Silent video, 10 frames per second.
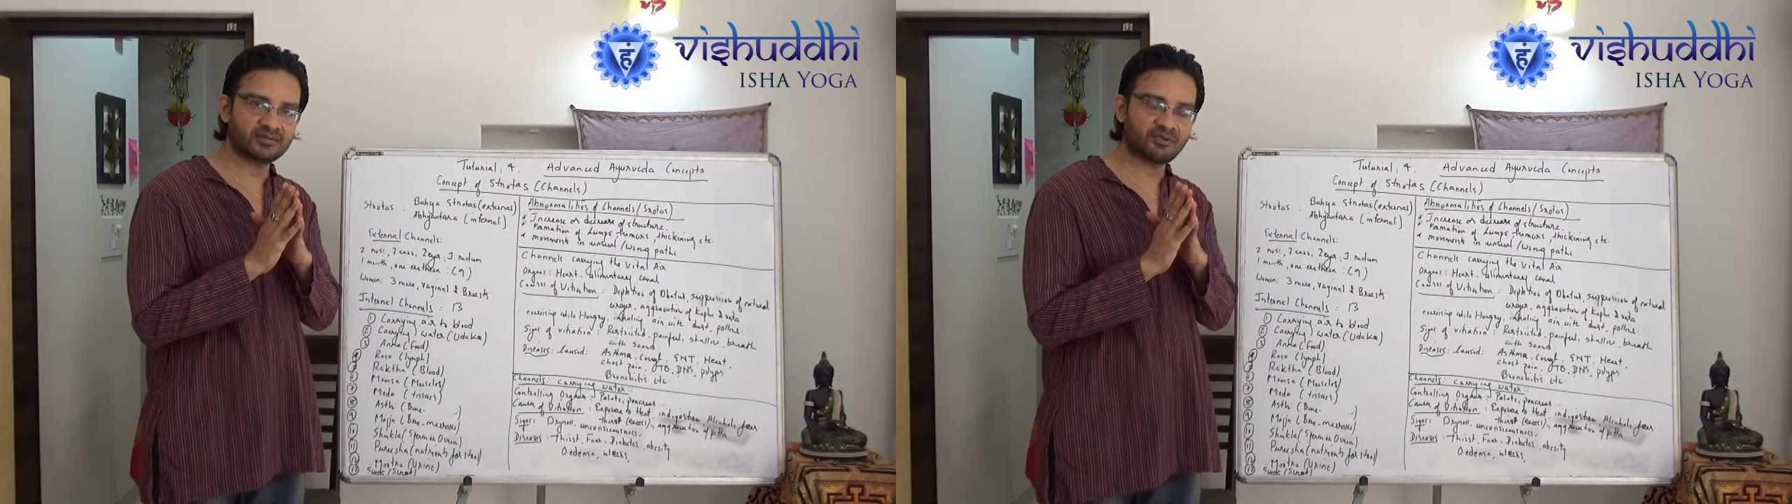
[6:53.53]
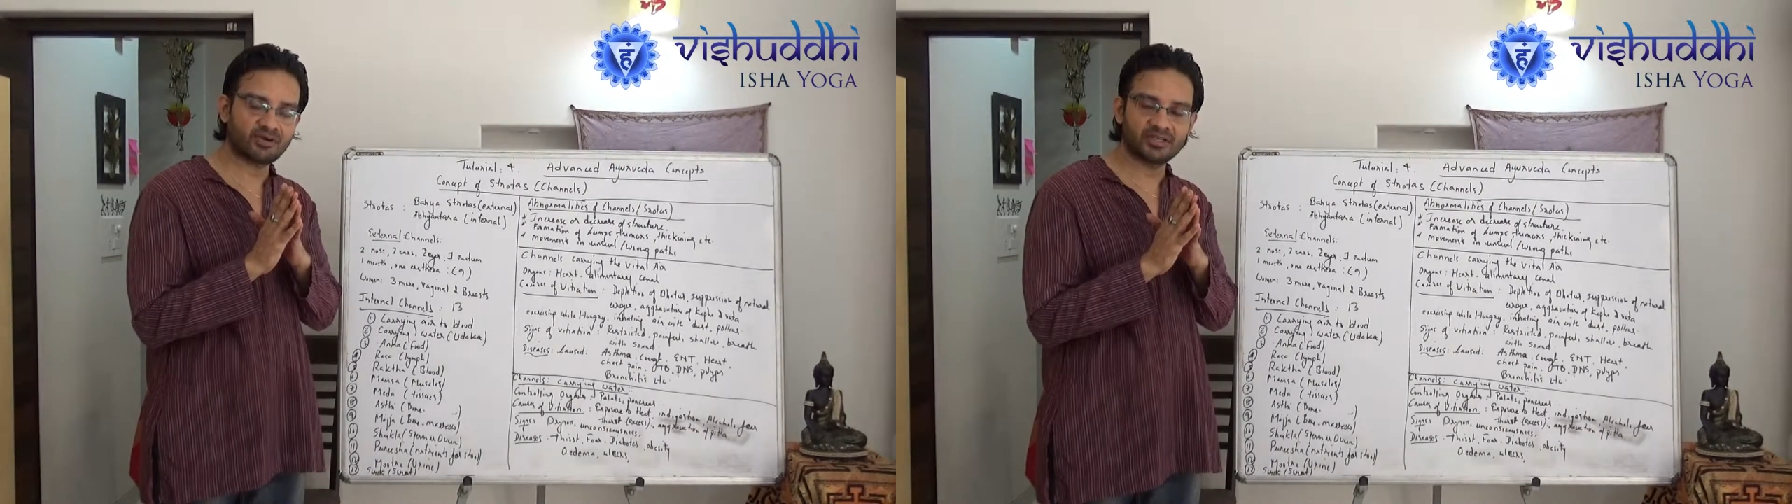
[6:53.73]

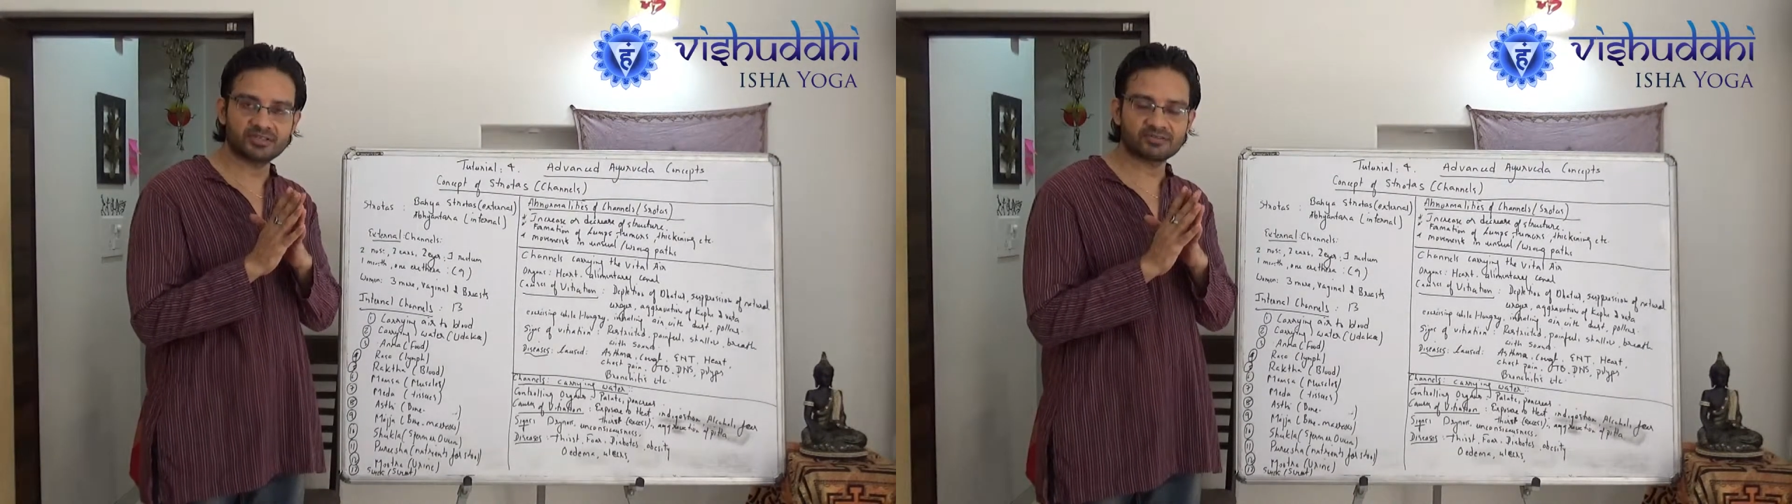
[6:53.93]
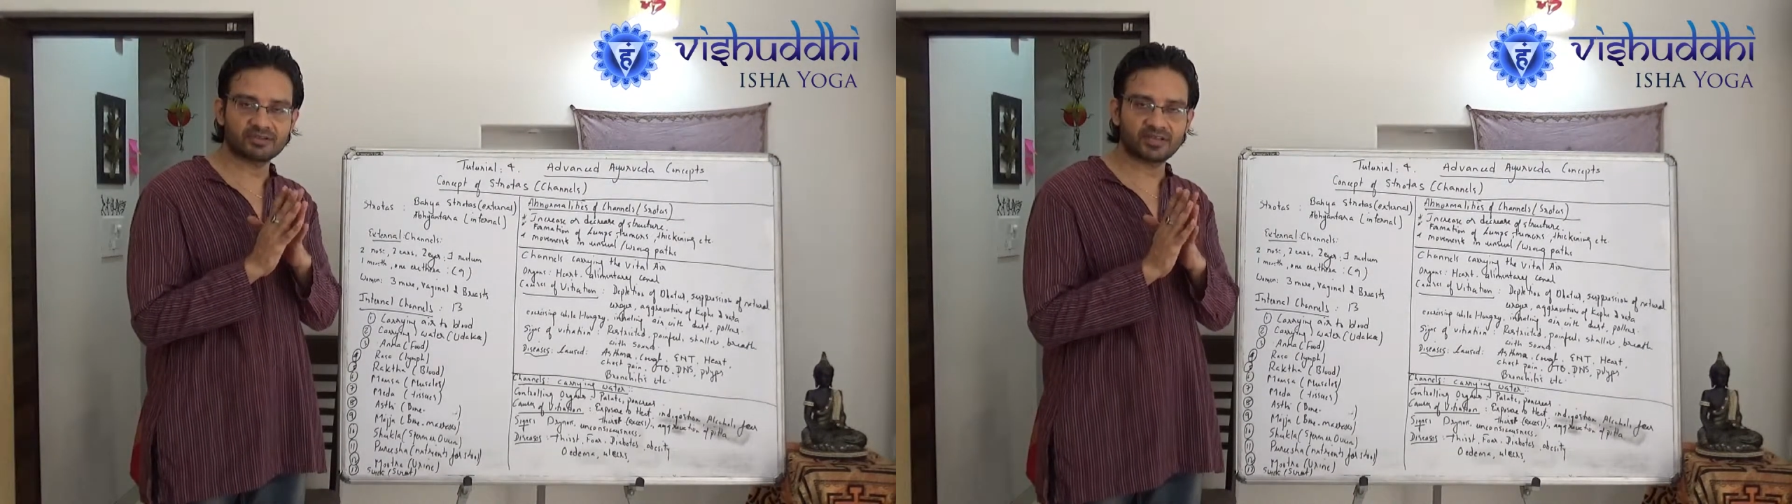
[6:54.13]

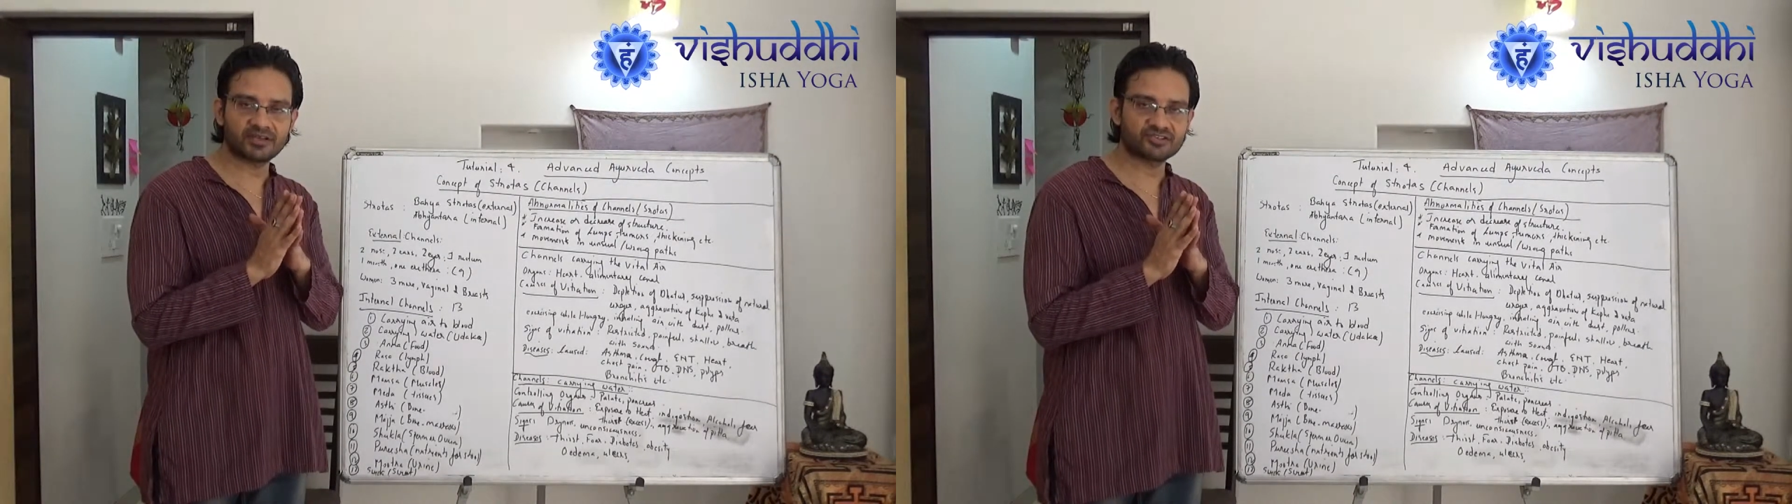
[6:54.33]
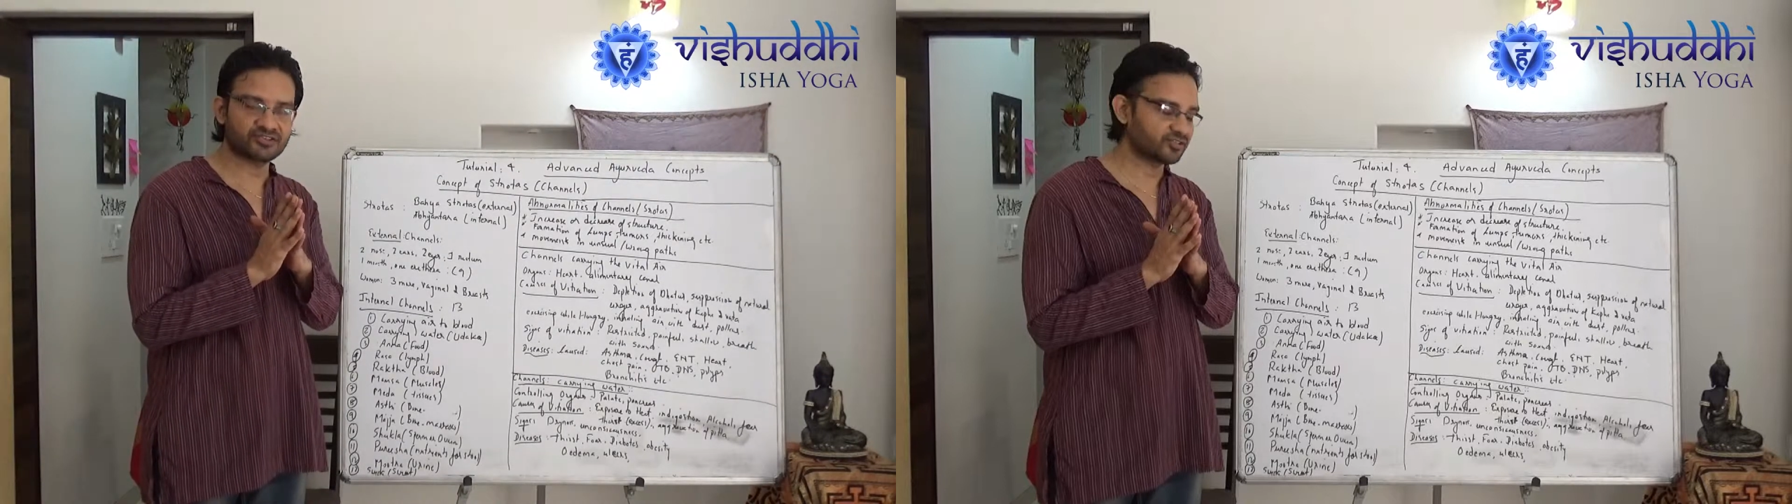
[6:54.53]
pollens or
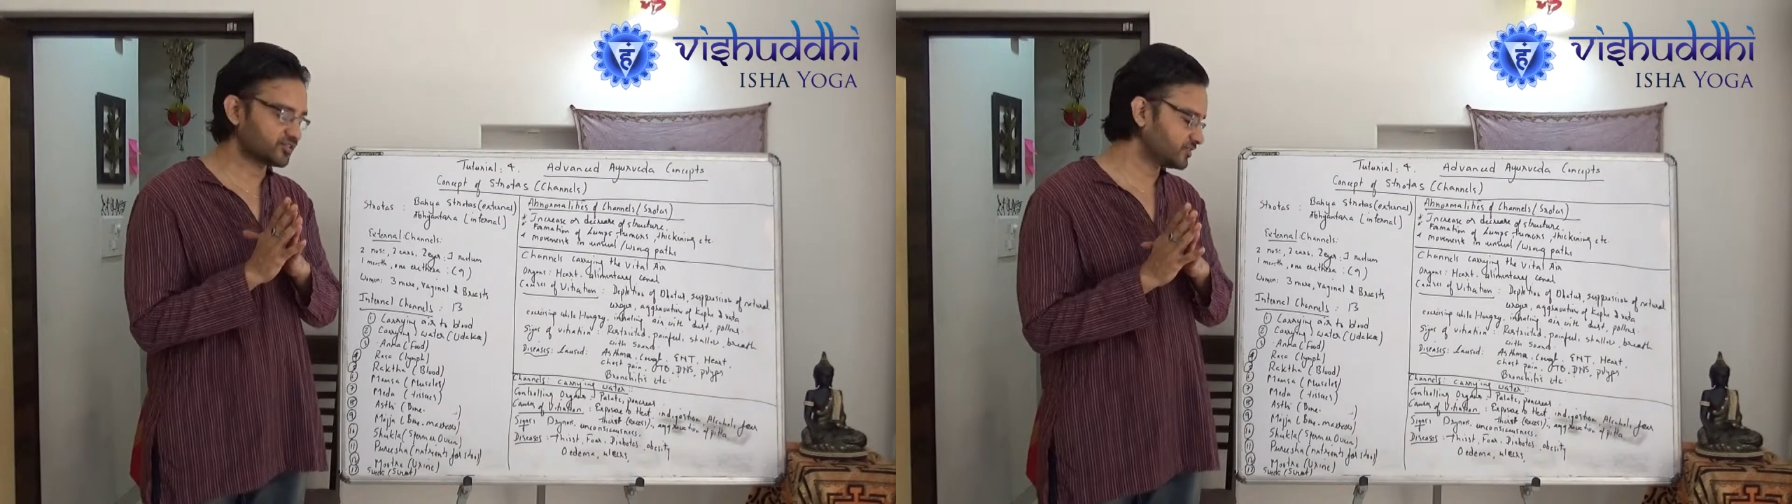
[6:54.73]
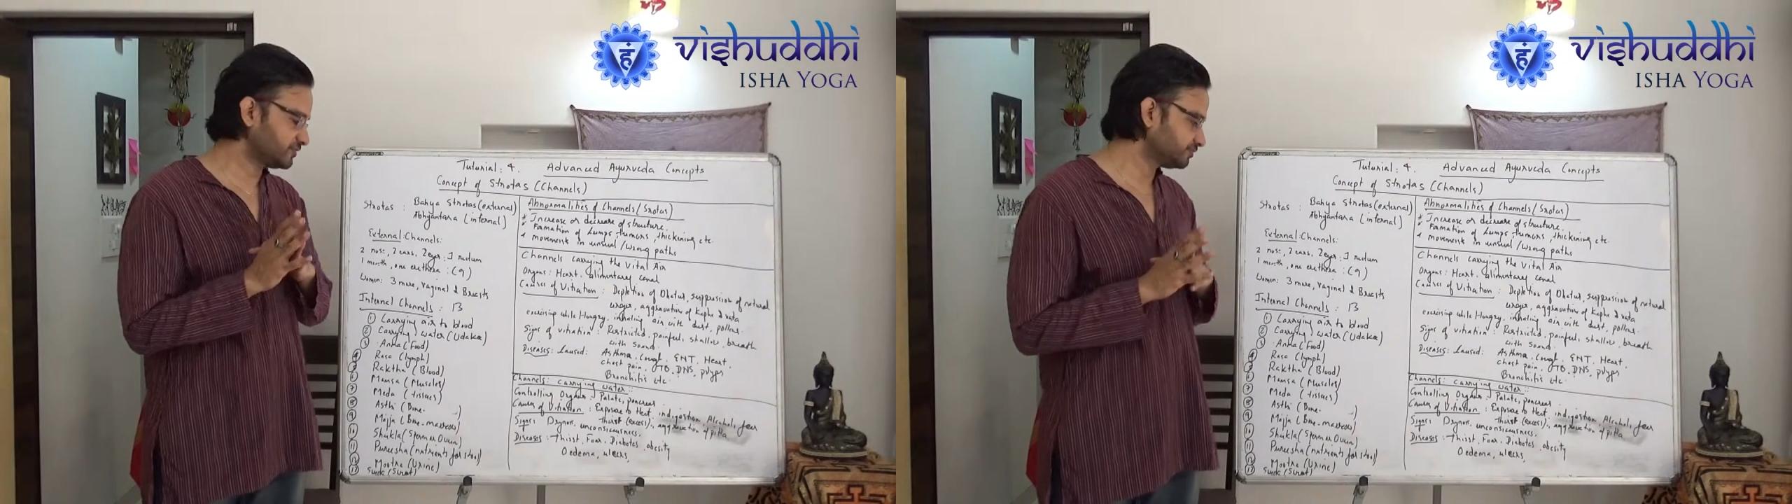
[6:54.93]
allergens.